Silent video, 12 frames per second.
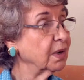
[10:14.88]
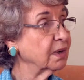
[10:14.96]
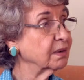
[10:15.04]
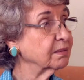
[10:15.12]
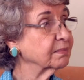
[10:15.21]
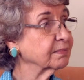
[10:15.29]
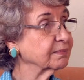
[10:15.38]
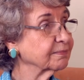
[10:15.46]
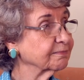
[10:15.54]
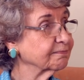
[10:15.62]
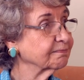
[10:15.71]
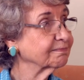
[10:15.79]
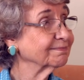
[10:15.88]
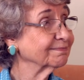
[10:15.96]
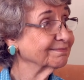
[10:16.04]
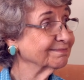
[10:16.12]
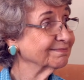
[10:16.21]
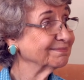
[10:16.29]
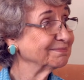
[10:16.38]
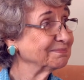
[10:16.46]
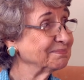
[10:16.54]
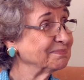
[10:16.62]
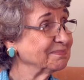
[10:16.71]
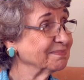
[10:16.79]
Wow. Uh, what else?
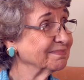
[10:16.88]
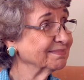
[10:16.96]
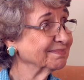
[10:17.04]
Any other?